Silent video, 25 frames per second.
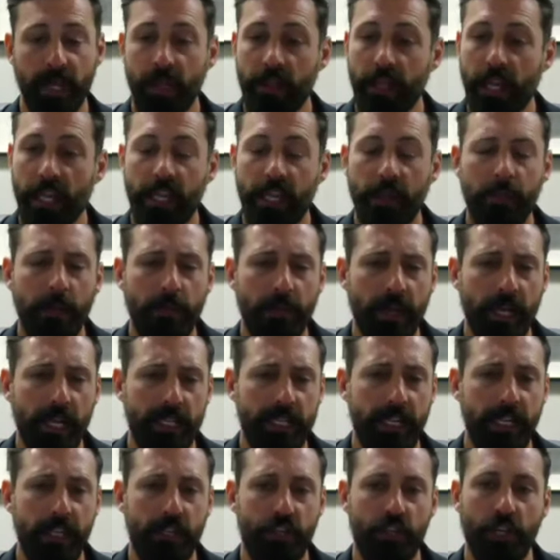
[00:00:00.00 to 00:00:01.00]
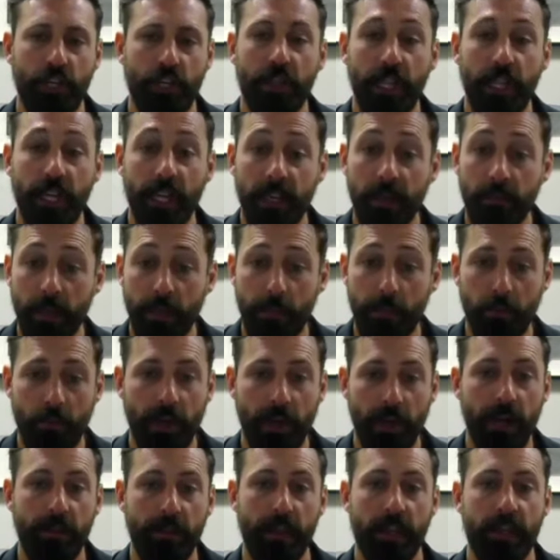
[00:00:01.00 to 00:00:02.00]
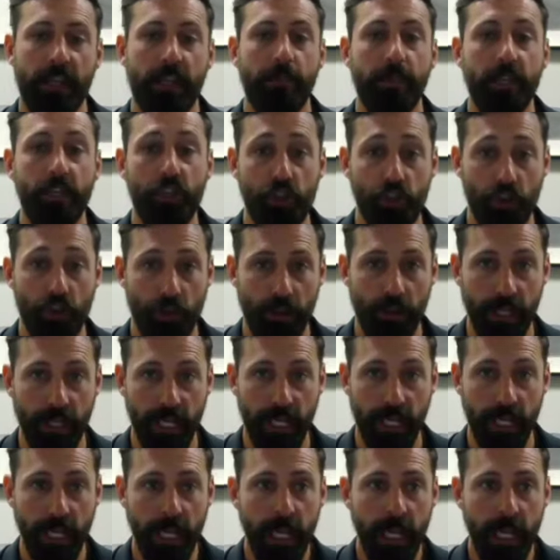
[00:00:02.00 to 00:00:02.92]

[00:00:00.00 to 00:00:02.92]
That can be meditation. That can be prayer. That can be journaling.